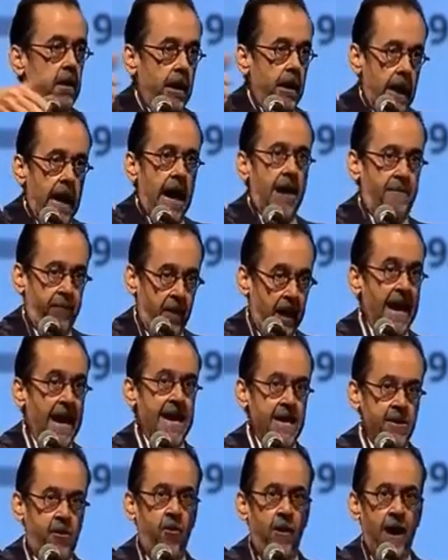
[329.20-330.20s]
a
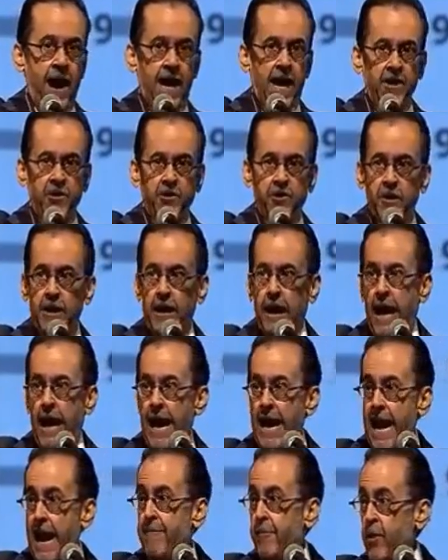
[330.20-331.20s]
plane crash.
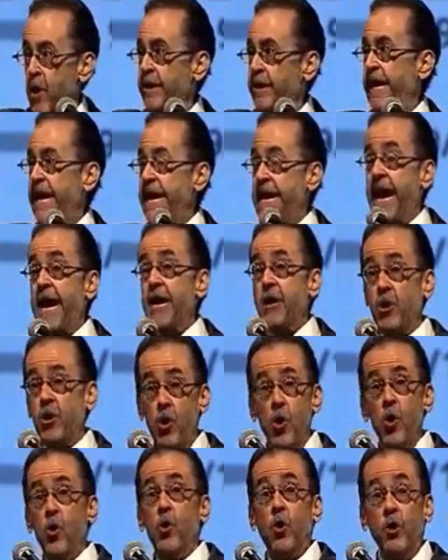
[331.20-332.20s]
And I'm looking at
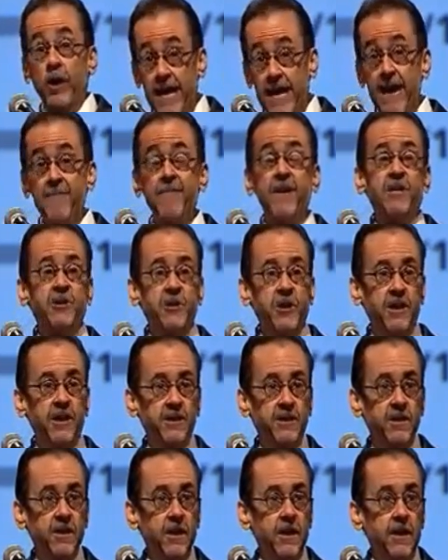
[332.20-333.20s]
Google
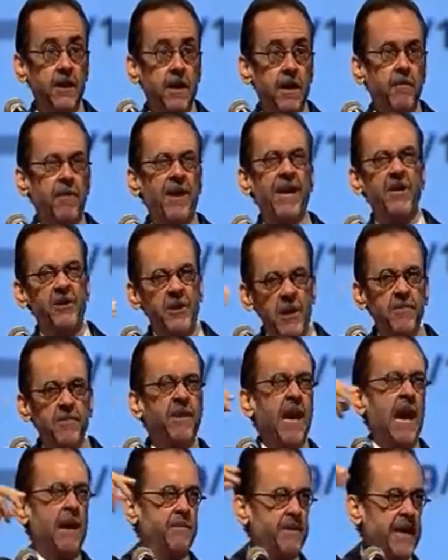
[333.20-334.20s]
images. Because
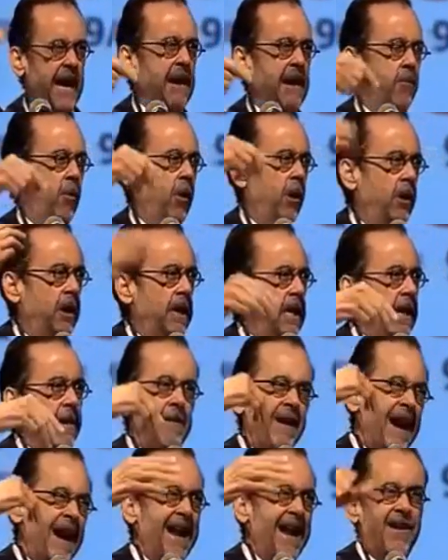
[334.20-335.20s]
sometimes I will
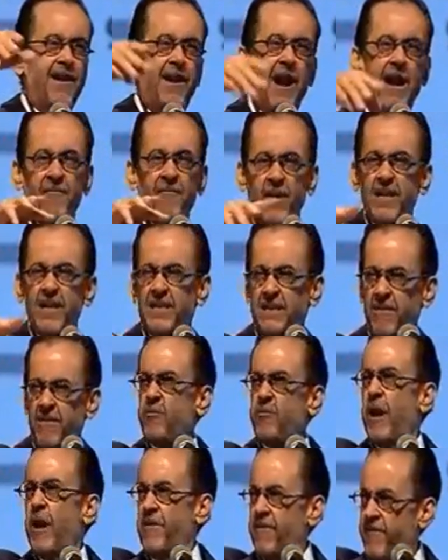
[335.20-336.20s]
kind of cut it. Do you ever
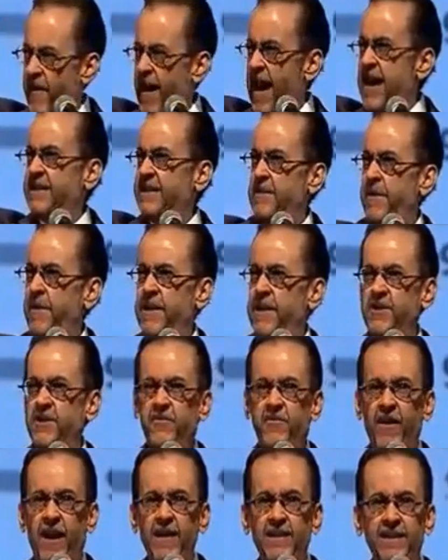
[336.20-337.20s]
try to find somebody's
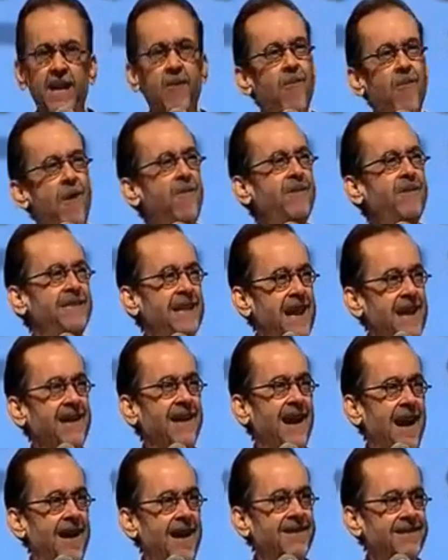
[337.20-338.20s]
face? Like, what was that
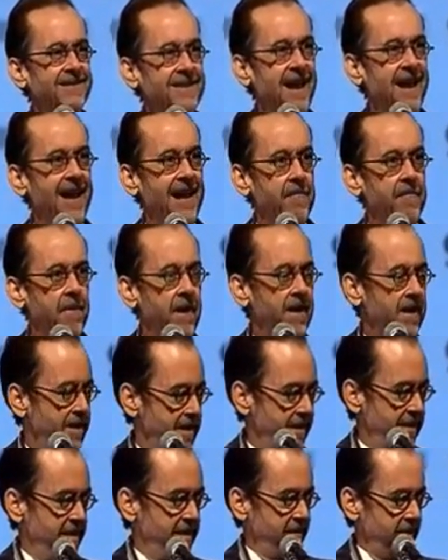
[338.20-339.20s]
guy's name?
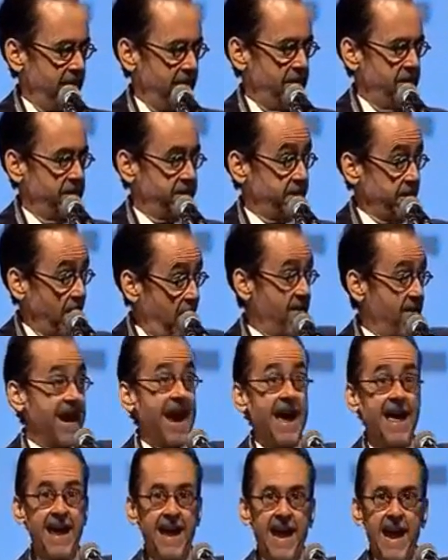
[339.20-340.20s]
Images. Oh,
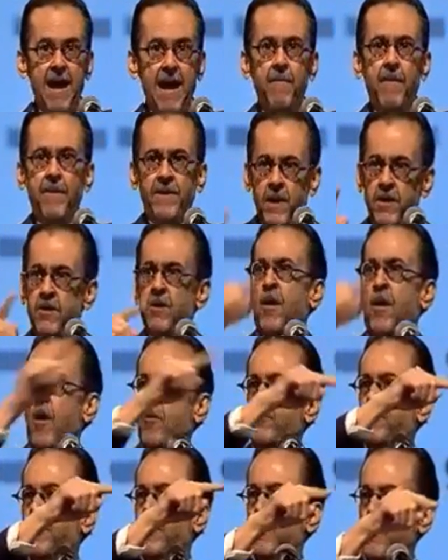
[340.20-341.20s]
yeah, him. And then you go
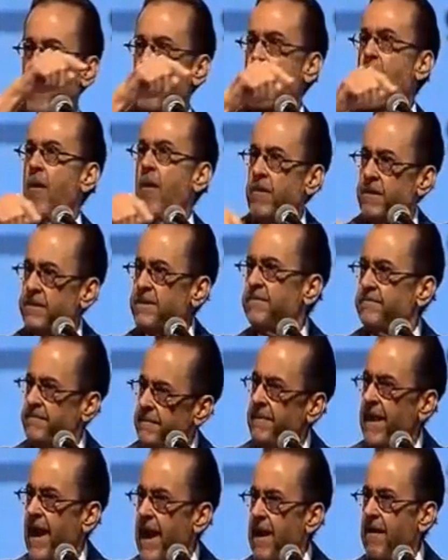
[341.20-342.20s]
to the web. Oh, it was
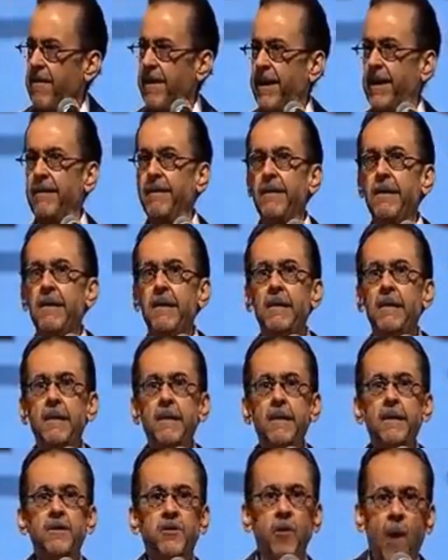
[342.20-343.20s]
Larry.
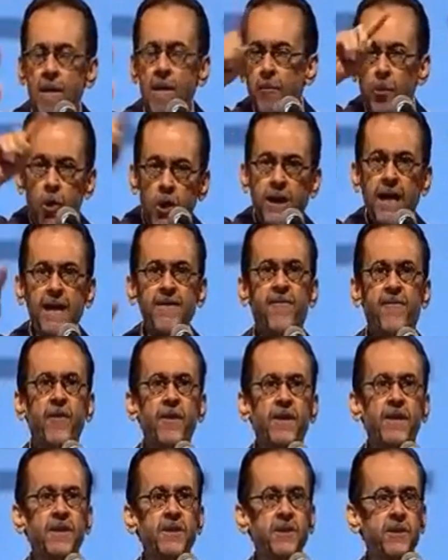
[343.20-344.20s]
So I'm looking for
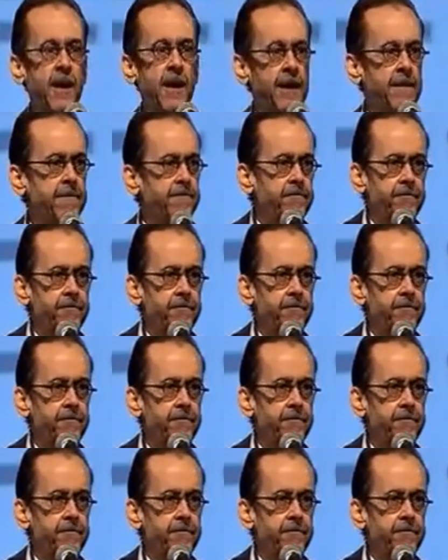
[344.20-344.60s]
this thing.